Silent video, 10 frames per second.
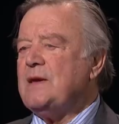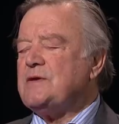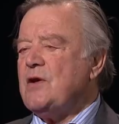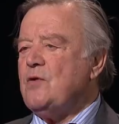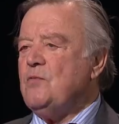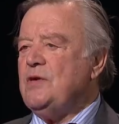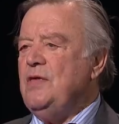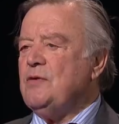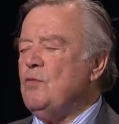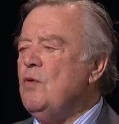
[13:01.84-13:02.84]
So
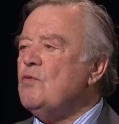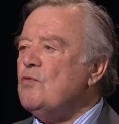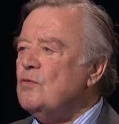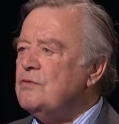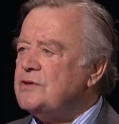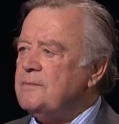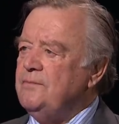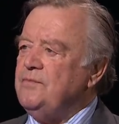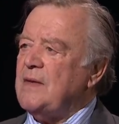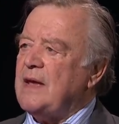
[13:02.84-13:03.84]
within the rules,
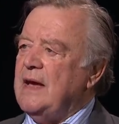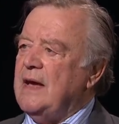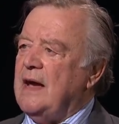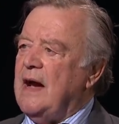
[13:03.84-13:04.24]
uh,